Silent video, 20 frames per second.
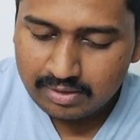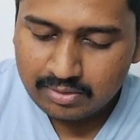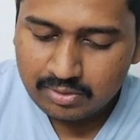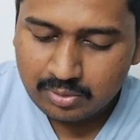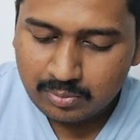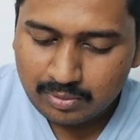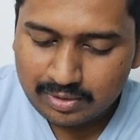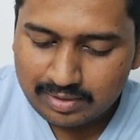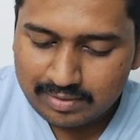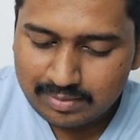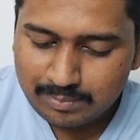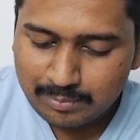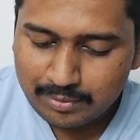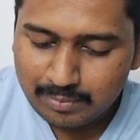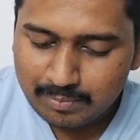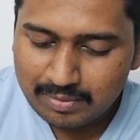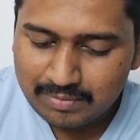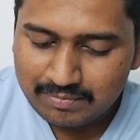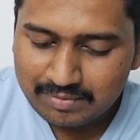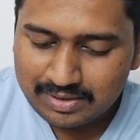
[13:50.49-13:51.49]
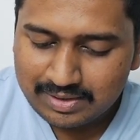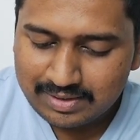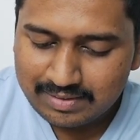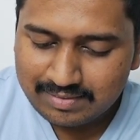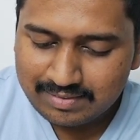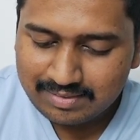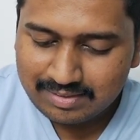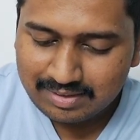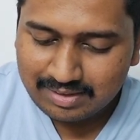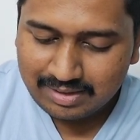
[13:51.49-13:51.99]
So what is the problem with
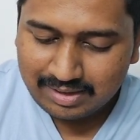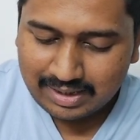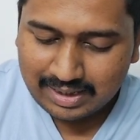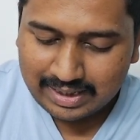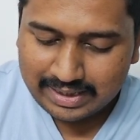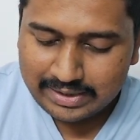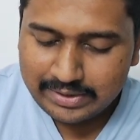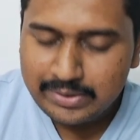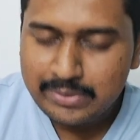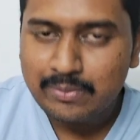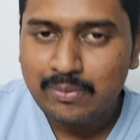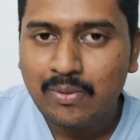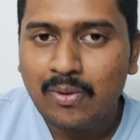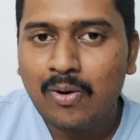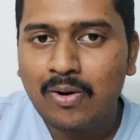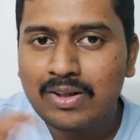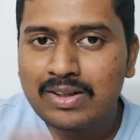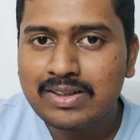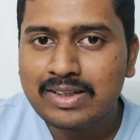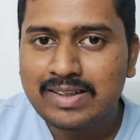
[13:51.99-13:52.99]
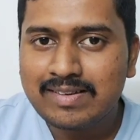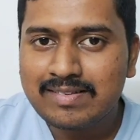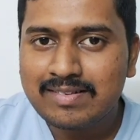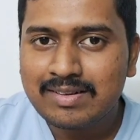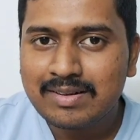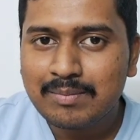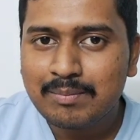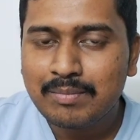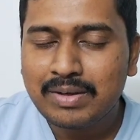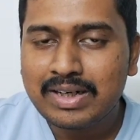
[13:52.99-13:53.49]
this? I knew all
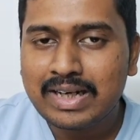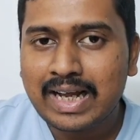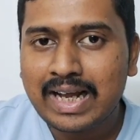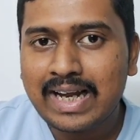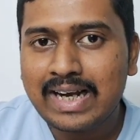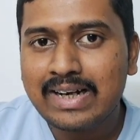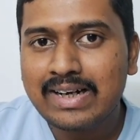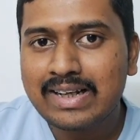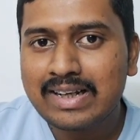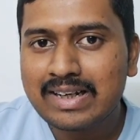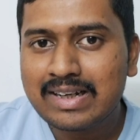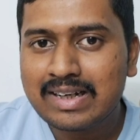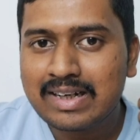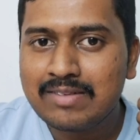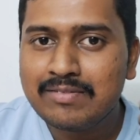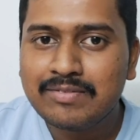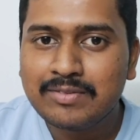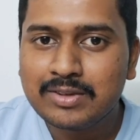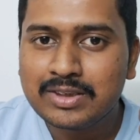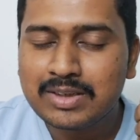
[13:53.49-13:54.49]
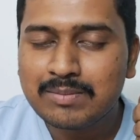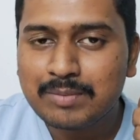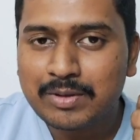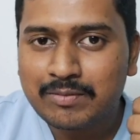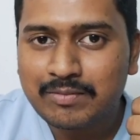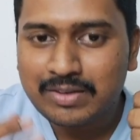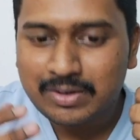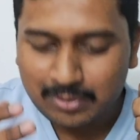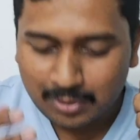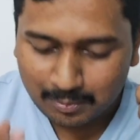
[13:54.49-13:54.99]
this, but I had confusion
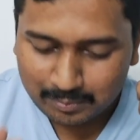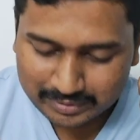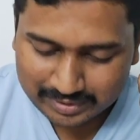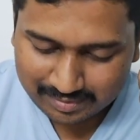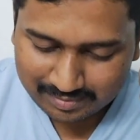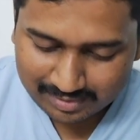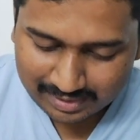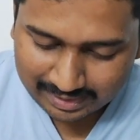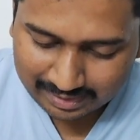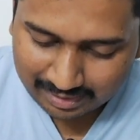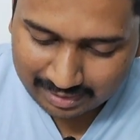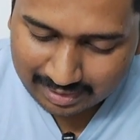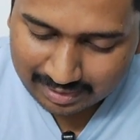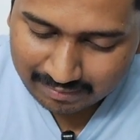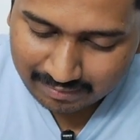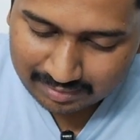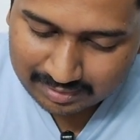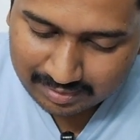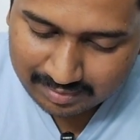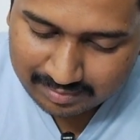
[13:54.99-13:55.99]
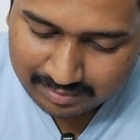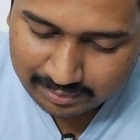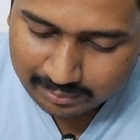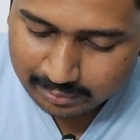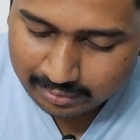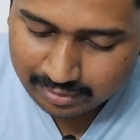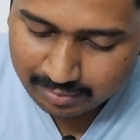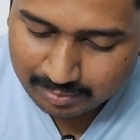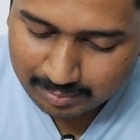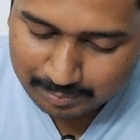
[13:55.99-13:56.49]
between the options, like whether
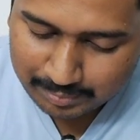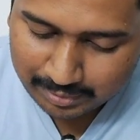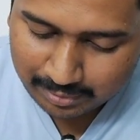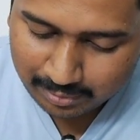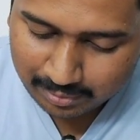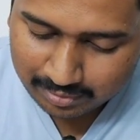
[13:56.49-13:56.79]
xeroderma